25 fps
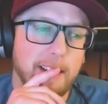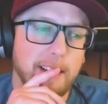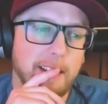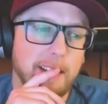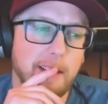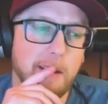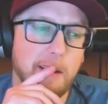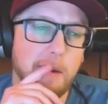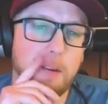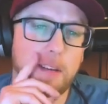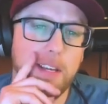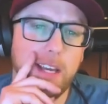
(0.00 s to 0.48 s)

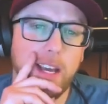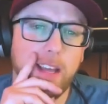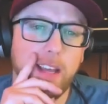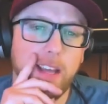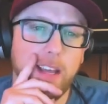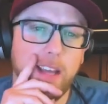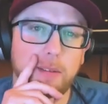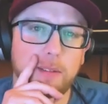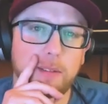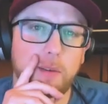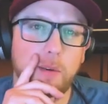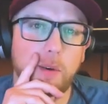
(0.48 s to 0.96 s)
Oh yeah.
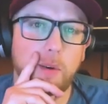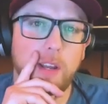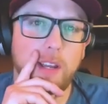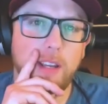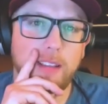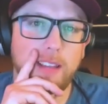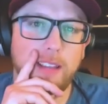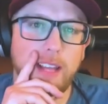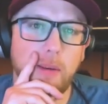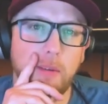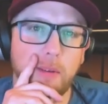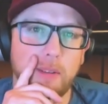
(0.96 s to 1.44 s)
That was
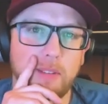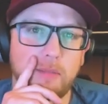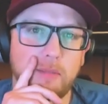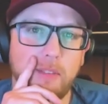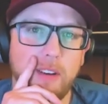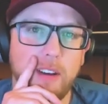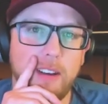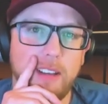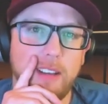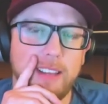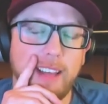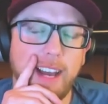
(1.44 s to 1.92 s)
great. That was, fun.
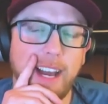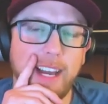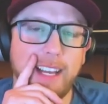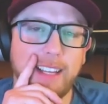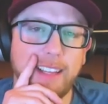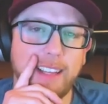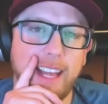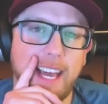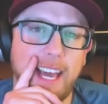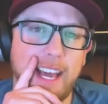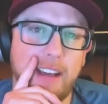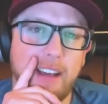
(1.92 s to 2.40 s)
that was
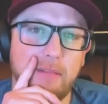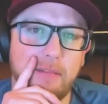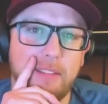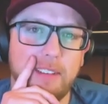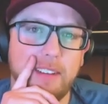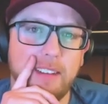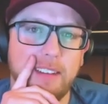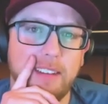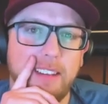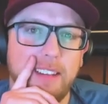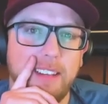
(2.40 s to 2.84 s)
awesome. I laughed